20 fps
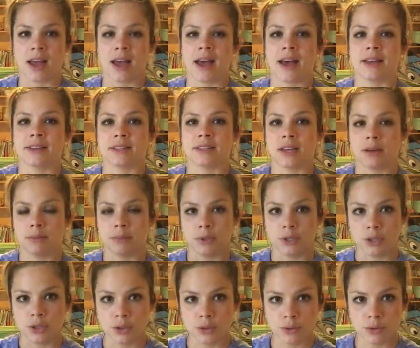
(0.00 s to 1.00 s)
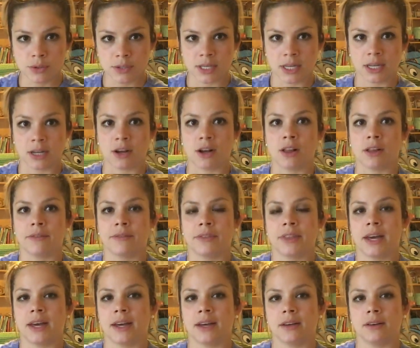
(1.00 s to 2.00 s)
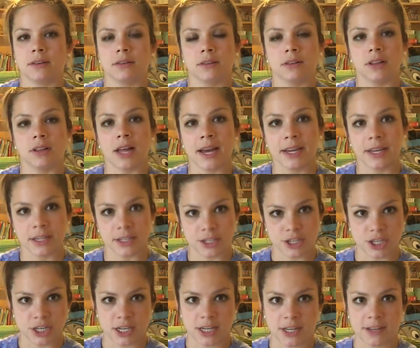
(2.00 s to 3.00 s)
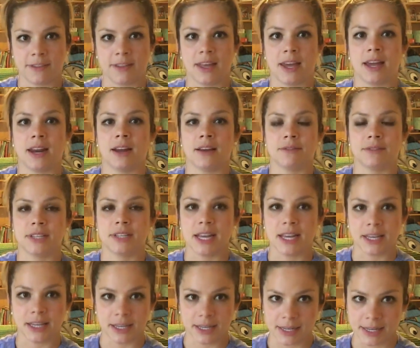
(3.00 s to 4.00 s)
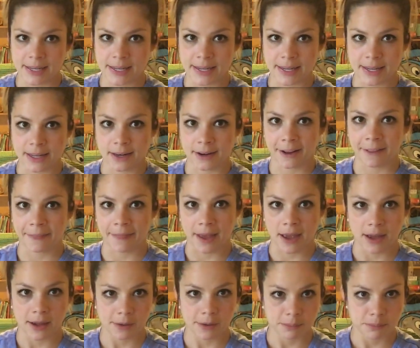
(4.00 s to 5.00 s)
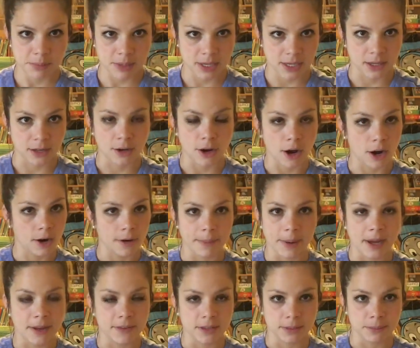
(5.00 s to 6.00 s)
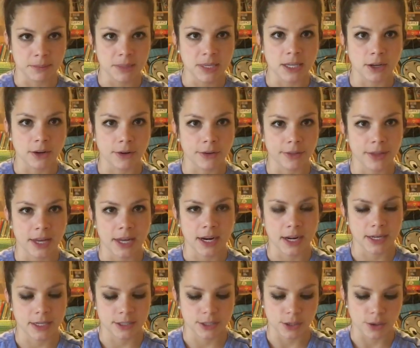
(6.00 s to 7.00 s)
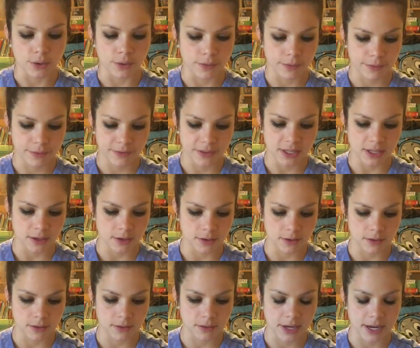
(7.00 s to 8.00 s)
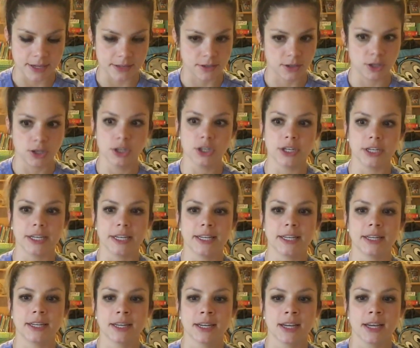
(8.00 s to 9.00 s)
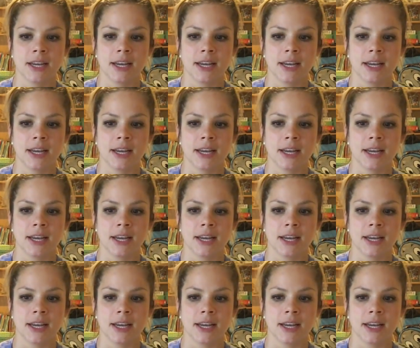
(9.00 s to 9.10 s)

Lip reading: as I'm using all of that glycogen that I've taken in and that big carb-heavy meal that I don't feel as good.